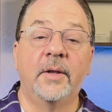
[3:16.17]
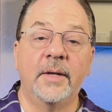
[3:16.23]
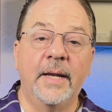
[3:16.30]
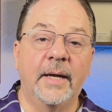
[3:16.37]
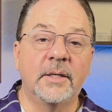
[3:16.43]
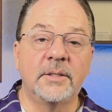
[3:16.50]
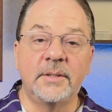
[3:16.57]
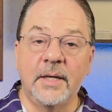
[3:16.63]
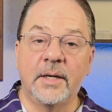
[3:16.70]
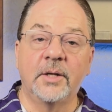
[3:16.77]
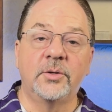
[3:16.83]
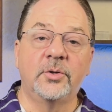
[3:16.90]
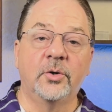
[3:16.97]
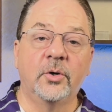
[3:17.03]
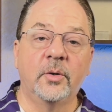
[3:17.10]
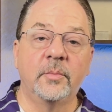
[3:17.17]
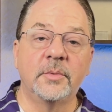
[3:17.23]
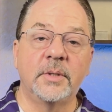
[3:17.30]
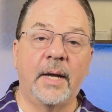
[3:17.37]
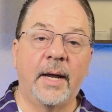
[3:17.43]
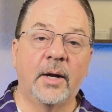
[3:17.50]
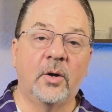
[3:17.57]
The next set of
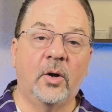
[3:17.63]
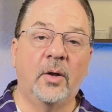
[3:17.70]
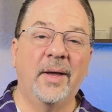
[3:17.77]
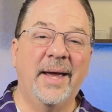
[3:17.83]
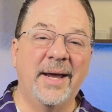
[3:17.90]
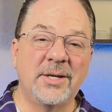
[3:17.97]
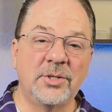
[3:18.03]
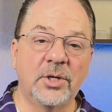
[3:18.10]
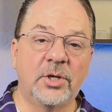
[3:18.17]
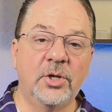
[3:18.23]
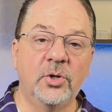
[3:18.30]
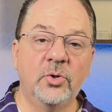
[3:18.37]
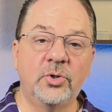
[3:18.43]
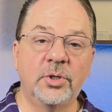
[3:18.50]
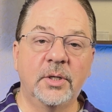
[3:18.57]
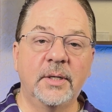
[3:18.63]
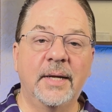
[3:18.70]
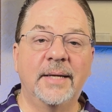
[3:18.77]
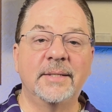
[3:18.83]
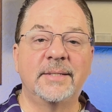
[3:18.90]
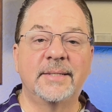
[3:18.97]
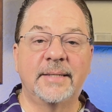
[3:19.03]
terms I call execution
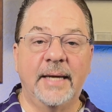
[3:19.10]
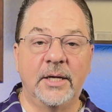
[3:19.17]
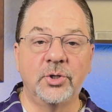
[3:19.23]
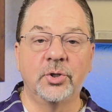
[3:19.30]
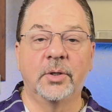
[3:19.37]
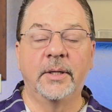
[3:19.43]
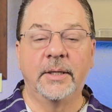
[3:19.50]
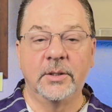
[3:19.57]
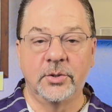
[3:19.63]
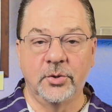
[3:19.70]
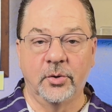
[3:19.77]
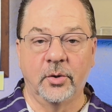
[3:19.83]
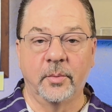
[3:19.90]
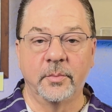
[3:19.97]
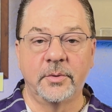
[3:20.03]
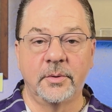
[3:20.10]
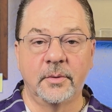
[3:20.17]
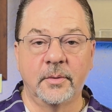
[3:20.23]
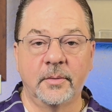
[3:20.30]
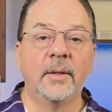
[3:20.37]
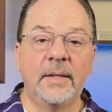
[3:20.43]
and scheduling terms.